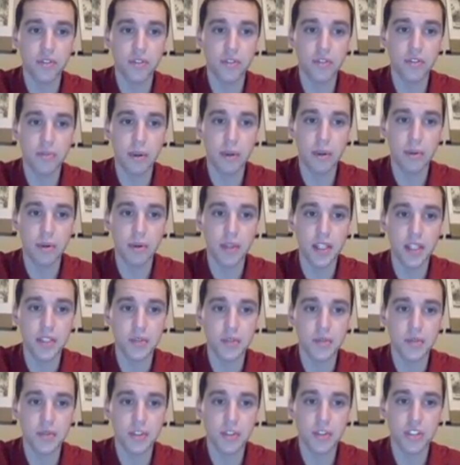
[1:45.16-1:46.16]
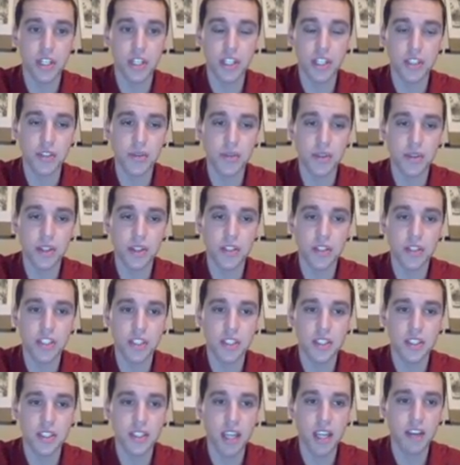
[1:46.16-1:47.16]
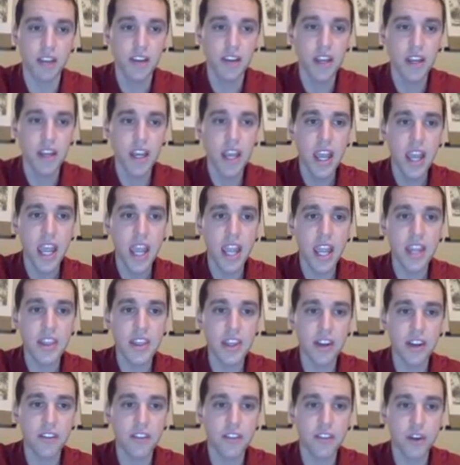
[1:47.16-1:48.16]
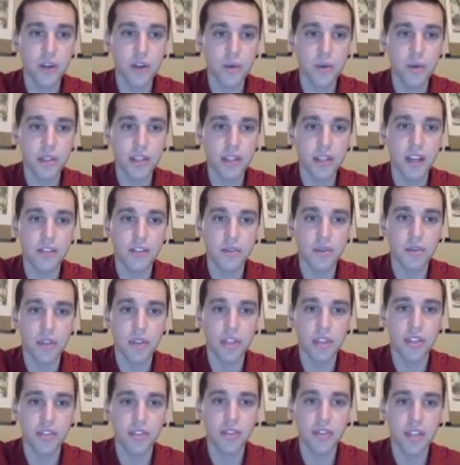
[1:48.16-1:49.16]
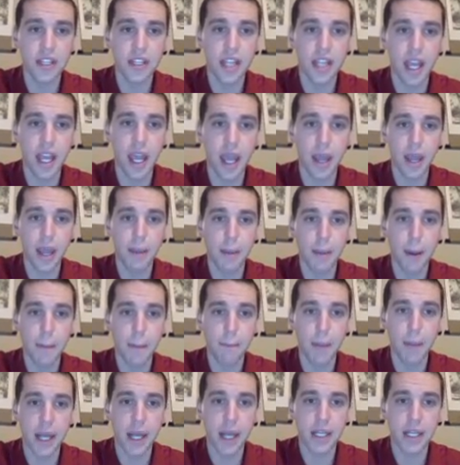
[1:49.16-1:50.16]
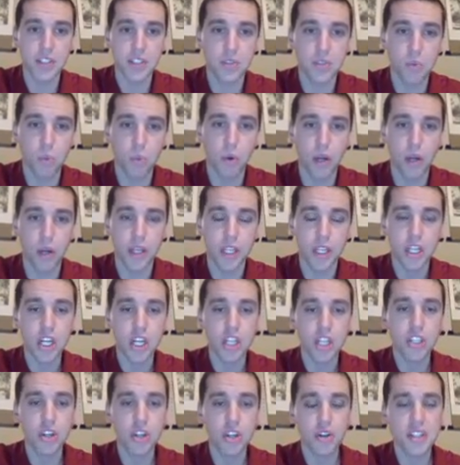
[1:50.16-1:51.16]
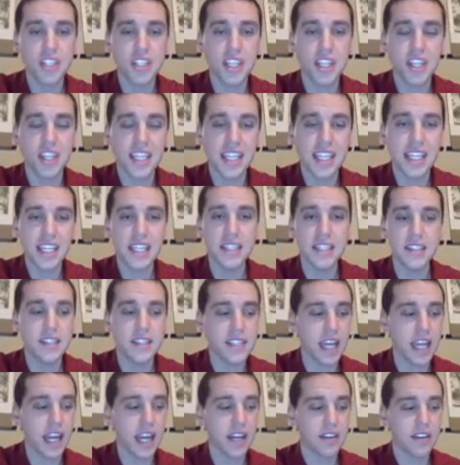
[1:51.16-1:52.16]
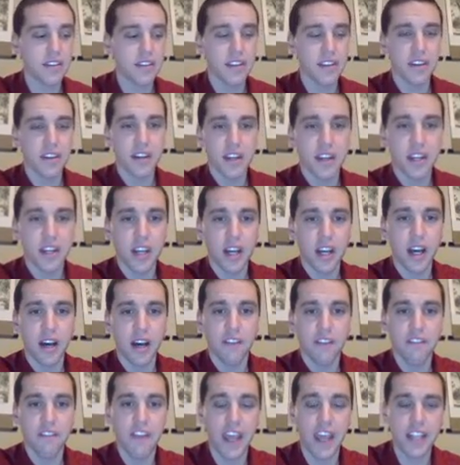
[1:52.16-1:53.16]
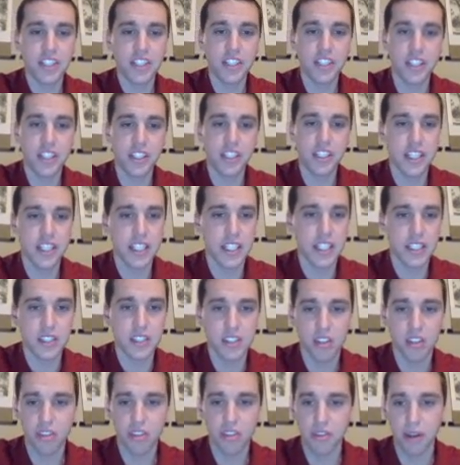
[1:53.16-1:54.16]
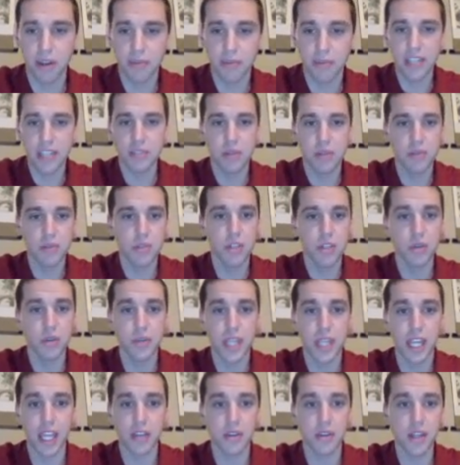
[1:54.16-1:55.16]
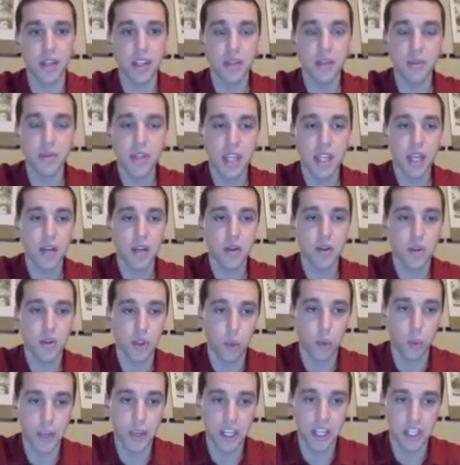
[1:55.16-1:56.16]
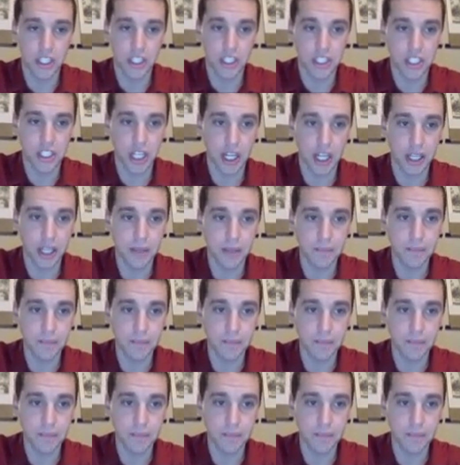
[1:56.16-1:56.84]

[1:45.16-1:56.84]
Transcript: remember that's what we're trying to do with the GCF. And therefore, we're left with 3m minus 1. Notice that the inside of the factor is 3m minus 1. We know we can't do anything with it. We are done.